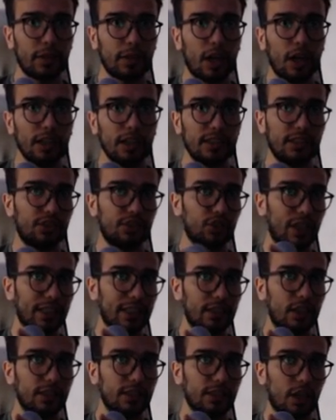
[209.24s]
called
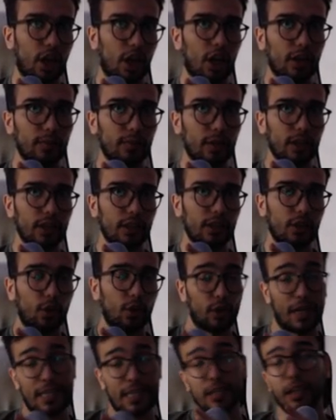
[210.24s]
dreadnought armor,
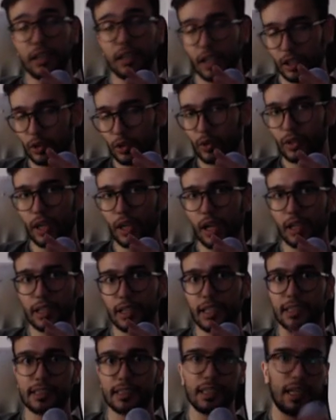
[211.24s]
or as I like to call
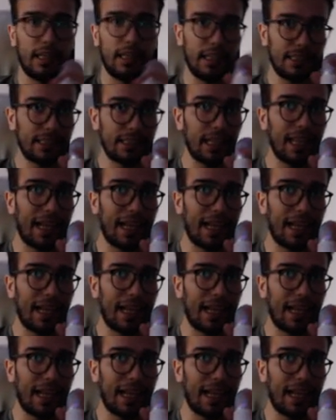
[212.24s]
it, little